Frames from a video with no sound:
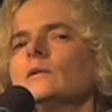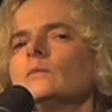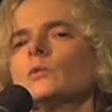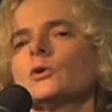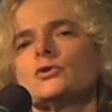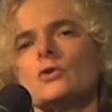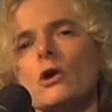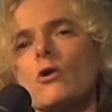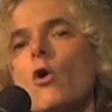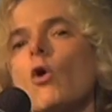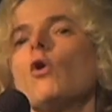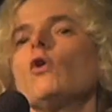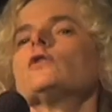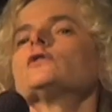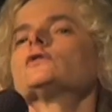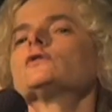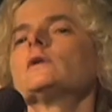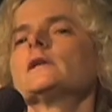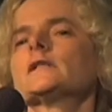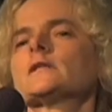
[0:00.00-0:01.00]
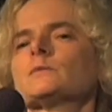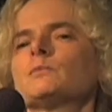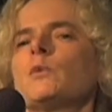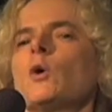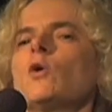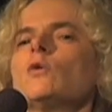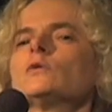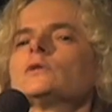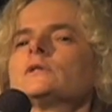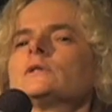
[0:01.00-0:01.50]
but you're also
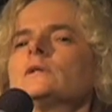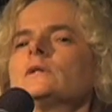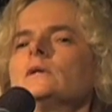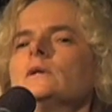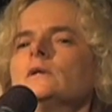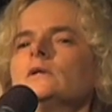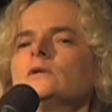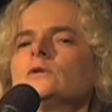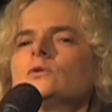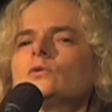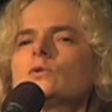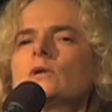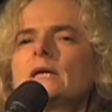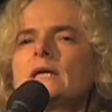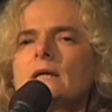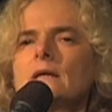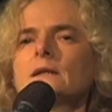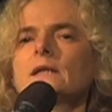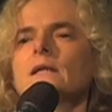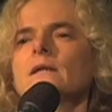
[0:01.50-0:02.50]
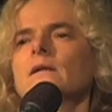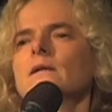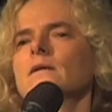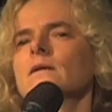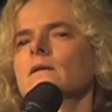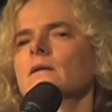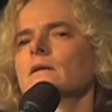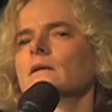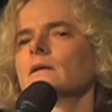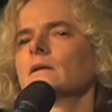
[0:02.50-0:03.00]
exposed to healing
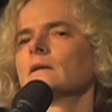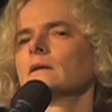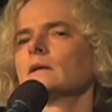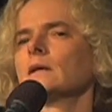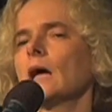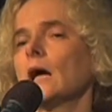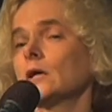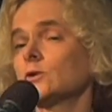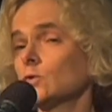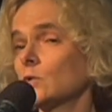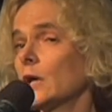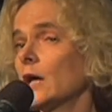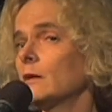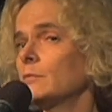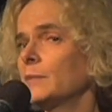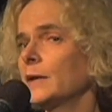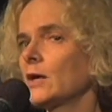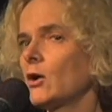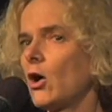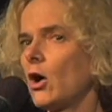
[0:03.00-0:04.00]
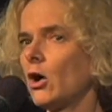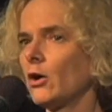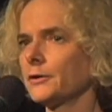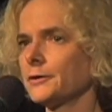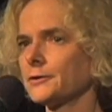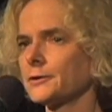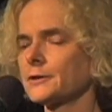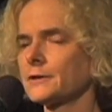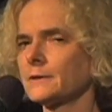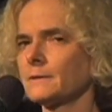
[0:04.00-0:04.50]
and to helping
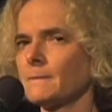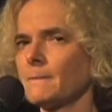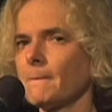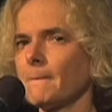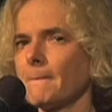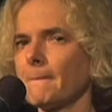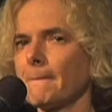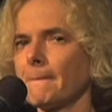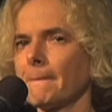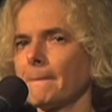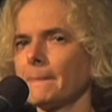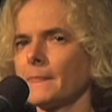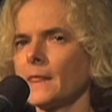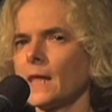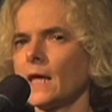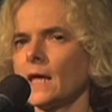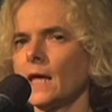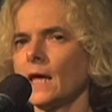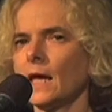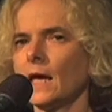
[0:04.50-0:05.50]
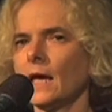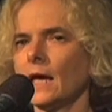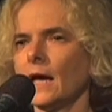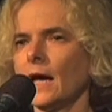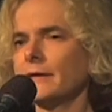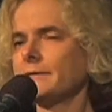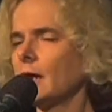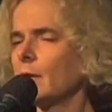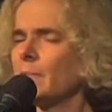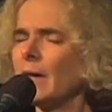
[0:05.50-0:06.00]
others.
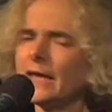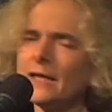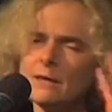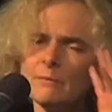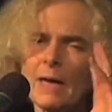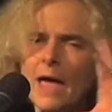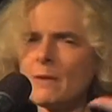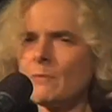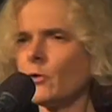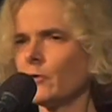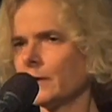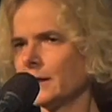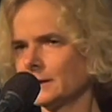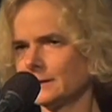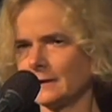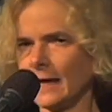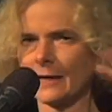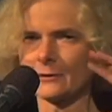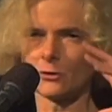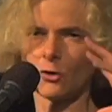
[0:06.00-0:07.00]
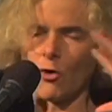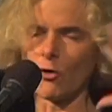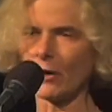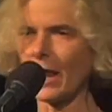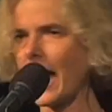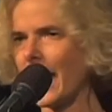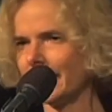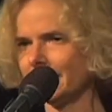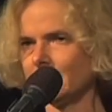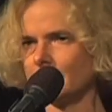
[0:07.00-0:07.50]
And there are many memories that
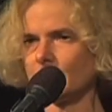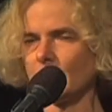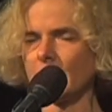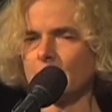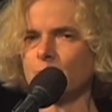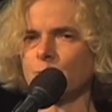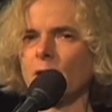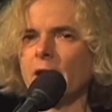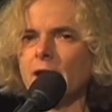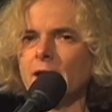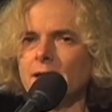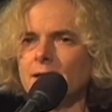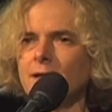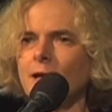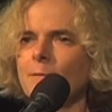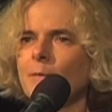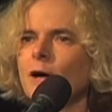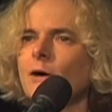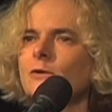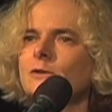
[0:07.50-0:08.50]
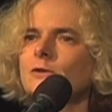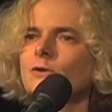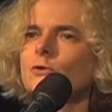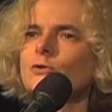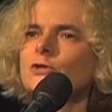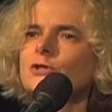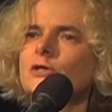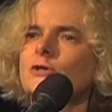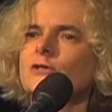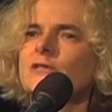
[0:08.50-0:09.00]
collide in my brain about
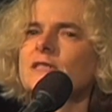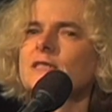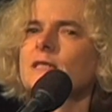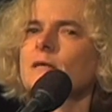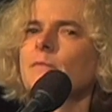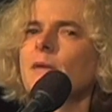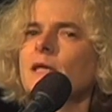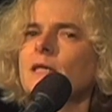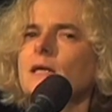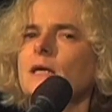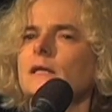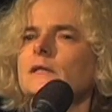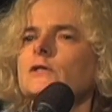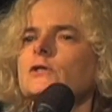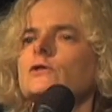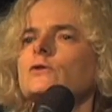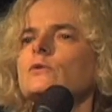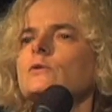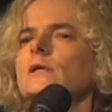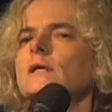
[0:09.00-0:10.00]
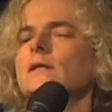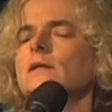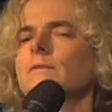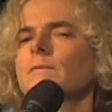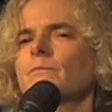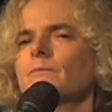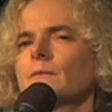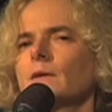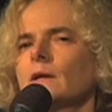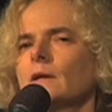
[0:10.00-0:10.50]
those years as a medical student.
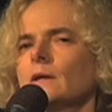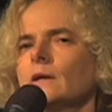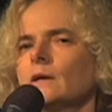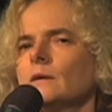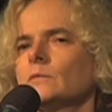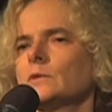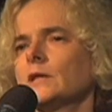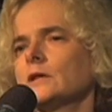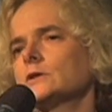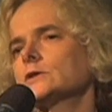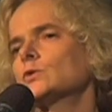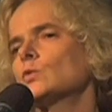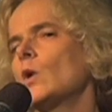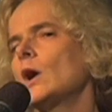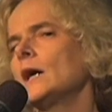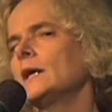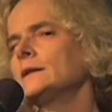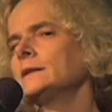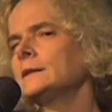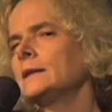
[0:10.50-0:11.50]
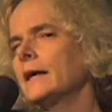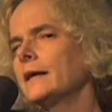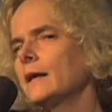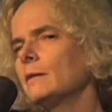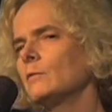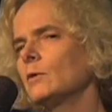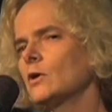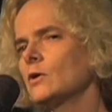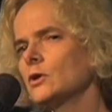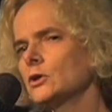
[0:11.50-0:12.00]
But there's one that
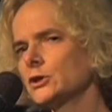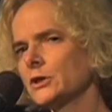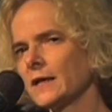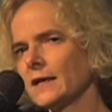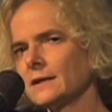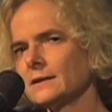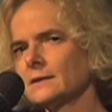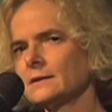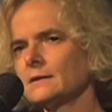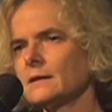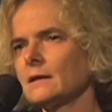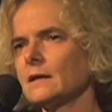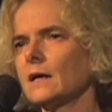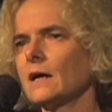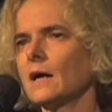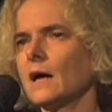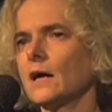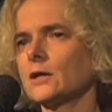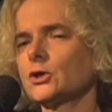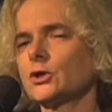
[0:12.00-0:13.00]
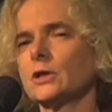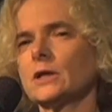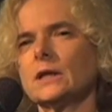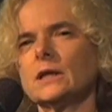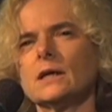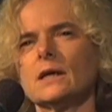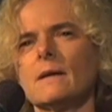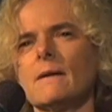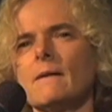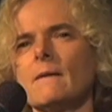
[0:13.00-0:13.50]
emerges,
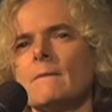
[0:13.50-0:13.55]
actually.